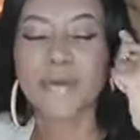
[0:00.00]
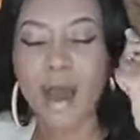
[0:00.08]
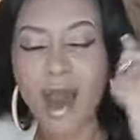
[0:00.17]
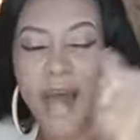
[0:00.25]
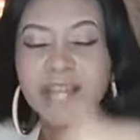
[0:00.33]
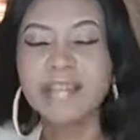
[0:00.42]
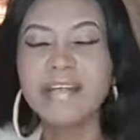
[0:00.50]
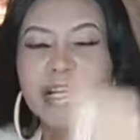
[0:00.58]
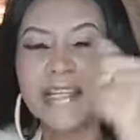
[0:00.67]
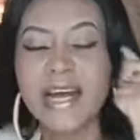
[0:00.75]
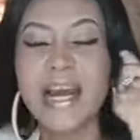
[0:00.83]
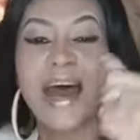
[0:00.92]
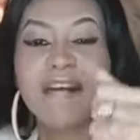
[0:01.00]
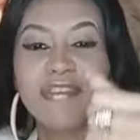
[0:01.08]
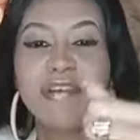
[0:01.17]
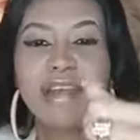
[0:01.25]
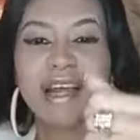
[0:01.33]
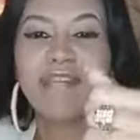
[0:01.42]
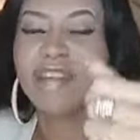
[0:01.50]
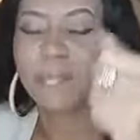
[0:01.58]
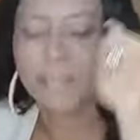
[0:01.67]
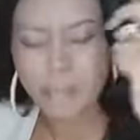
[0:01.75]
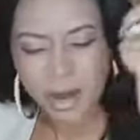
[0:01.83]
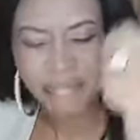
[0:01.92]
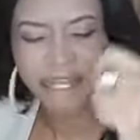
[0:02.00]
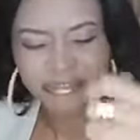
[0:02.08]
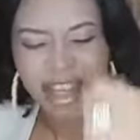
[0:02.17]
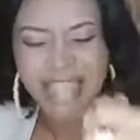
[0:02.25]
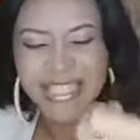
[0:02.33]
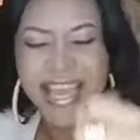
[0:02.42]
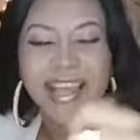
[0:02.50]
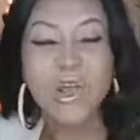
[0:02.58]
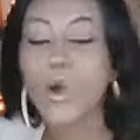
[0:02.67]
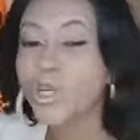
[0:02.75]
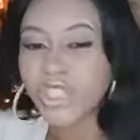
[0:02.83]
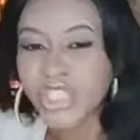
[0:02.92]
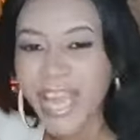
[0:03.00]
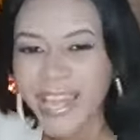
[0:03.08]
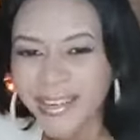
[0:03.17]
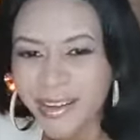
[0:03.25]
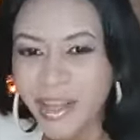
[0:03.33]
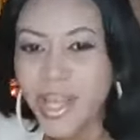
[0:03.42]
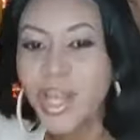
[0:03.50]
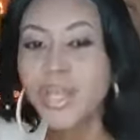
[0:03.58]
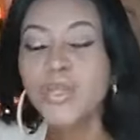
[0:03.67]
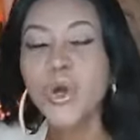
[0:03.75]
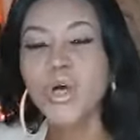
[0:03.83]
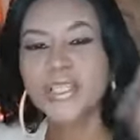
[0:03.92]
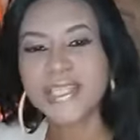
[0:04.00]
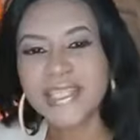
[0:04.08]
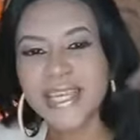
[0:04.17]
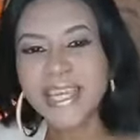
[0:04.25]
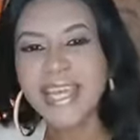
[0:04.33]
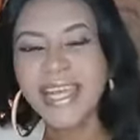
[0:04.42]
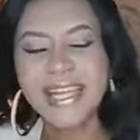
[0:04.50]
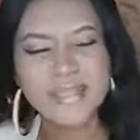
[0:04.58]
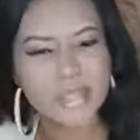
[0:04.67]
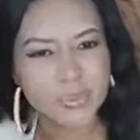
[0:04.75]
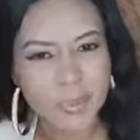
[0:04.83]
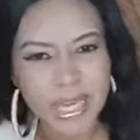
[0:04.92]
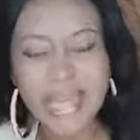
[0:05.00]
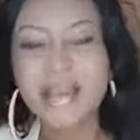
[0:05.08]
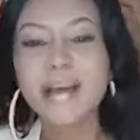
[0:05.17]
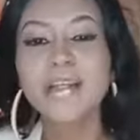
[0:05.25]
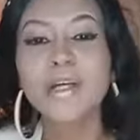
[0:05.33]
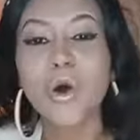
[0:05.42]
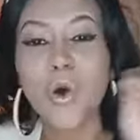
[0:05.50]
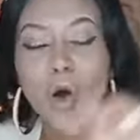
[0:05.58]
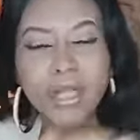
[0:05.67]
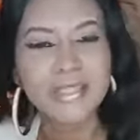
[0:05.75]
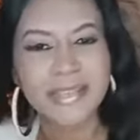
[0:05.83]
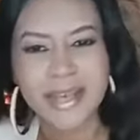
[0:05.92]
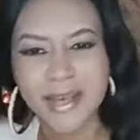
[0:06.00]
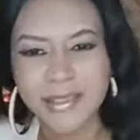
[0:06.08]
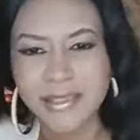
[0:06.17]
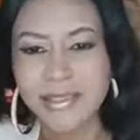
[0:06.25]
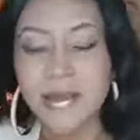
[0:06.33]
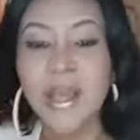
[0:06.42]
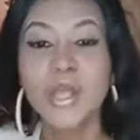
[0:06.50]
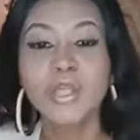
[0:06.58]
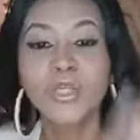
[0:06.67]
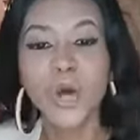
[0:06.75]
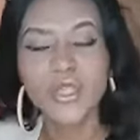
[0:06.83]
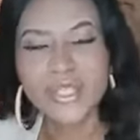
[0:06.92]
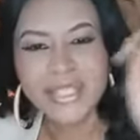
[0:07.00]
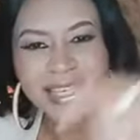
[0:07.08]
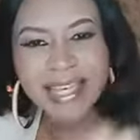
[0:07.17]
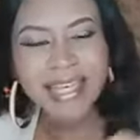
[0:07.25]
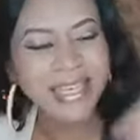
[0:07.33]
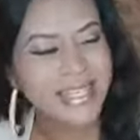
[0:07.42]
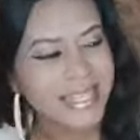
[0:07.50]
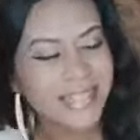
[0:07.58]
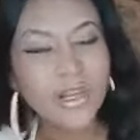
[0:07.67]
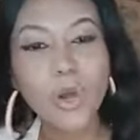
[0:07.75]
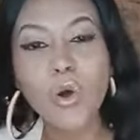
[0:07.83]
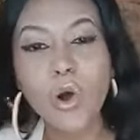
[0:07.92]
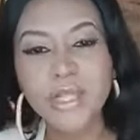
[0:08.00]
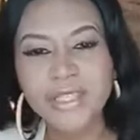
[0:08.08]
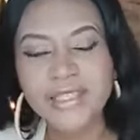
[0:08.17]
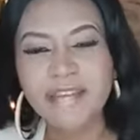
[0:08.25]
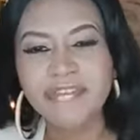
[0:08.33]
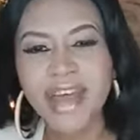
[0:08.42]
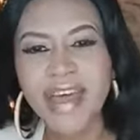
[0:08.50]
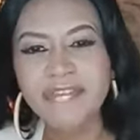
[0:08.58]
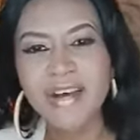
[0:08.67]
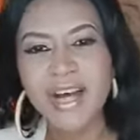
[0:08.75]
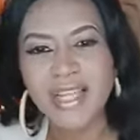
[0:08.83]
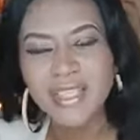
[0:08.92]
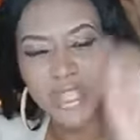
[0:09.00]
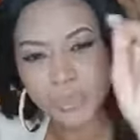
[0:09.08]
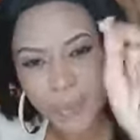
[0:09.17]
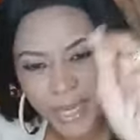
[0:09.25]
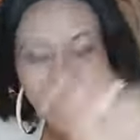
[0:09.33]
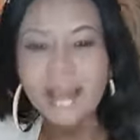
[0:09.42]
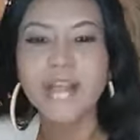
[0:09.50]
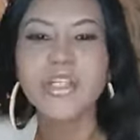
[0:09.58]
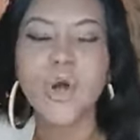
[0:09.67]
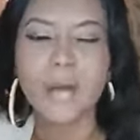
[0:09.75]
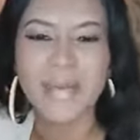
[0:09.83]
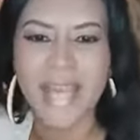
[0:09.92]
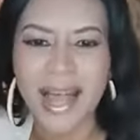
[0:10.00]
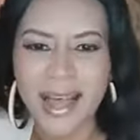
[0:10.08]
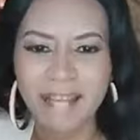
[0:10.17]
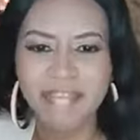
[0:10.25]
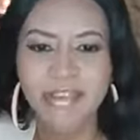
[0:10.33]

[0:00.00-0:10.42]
under the covering of the prophetic Goshen. Your seed is speaking on the altars. Your seed is in the courts of heaven speaking on your behalf